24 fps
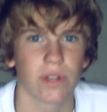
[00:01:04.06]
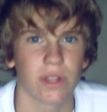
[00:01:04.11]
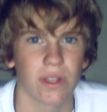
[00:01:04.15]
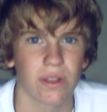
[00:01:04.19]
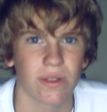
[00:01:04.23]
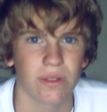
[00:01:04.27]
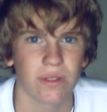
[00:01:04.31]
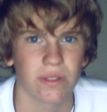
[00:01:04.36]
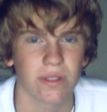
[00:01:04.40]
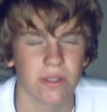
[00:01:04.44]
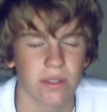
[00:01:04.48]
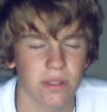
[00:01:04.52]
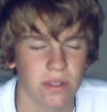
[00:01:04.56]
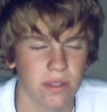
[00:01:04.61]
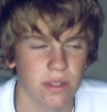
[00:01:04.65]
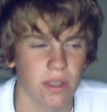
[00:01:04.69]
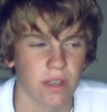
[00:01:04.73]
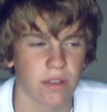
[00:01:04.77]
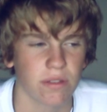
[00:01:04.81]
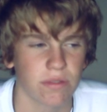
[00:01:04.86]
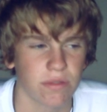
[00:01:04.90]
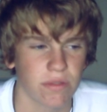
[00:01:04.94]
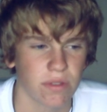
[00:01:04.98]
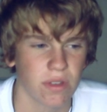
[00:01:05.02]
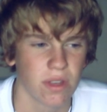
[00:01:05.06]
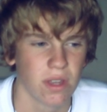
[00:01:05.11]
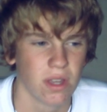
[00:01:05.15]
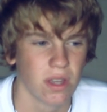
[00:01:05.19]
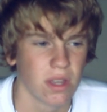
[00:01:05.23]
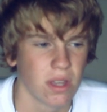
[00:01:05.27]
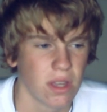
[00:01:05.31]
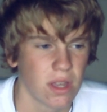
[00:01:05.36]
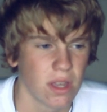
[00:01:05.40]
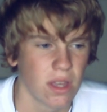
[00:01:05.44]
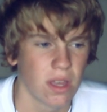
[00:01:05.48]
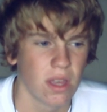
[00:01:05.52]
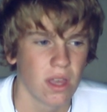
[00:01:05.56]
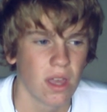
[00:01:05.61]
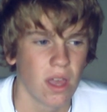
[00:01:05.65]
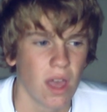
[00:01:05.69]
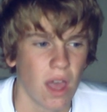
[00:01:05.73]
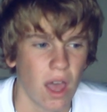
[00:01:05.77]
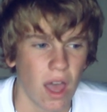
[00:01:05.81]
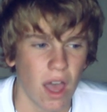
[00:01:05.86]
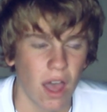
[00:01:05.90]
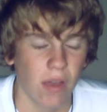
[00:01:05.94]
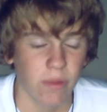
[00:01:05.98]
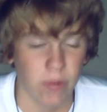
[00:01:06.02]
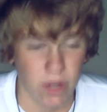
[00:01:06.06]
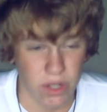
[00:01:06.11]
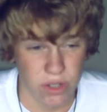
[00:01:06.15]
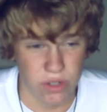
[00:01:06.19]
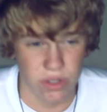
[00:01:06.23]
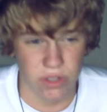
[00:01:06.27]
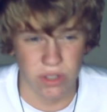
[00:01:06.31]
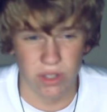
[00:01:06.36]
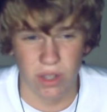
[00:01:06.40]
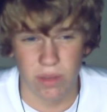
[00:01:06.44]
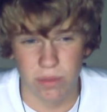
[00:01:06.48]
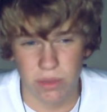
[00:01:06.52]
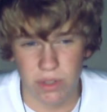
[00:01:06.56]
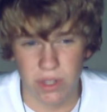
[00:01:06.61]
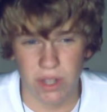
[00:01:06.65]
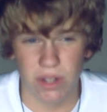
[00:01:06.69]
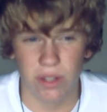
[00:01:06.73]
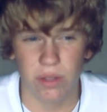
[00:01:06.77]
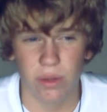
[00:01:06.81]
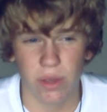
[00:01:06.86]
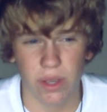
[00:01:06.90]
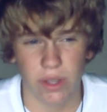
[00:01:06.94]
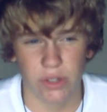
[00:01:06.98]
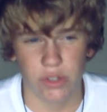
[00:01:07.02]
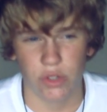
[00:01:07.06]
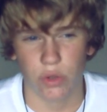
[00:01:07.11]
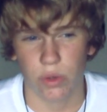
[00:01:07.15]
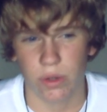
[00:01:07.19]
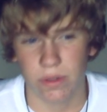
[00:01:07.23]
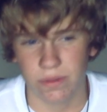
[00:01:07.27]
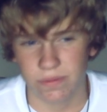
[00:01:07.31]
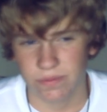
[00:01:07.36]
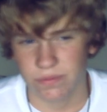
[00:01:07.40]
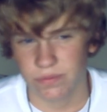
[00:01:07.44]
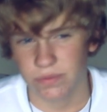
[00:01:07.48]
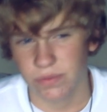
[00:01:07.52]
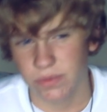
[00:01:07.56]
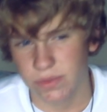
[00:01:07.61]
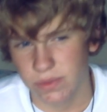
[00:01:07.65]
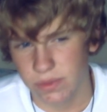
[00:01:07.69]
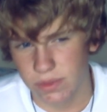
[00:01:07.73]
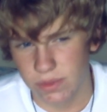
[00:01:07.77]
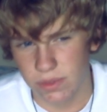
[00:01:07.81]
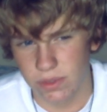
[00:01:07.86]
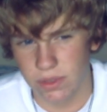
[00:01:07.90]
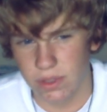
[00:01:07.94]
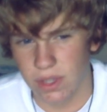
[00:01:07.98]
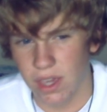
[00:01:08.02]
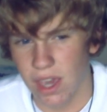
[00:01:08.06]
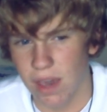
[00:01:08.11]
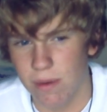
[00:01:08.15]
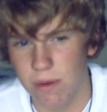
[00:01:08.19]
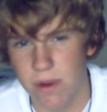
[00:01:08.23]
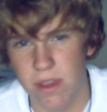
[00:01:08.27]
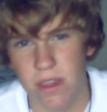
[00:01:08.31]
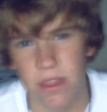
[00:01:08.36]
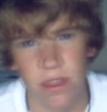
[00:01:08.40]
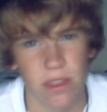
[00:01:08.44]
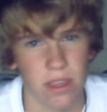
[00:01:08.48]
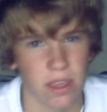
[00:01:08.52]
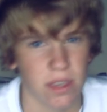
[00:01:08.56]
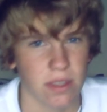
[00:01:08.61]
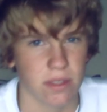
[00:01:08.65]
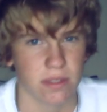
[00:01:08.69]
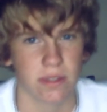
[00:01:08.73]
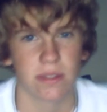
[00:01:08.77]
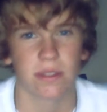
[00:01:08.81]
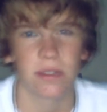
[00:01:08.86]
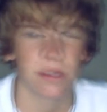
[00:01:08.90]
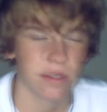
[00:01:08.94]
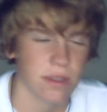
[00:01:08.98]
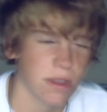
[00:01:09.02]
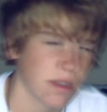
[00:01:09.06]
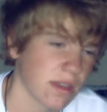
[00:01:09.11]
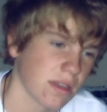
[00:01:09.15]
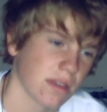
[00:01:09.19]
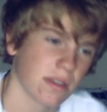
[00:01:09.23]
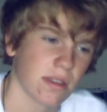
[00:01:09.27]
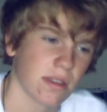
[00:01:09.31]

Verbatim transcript: videos and stuff. I'm just gonna do like short comedy things.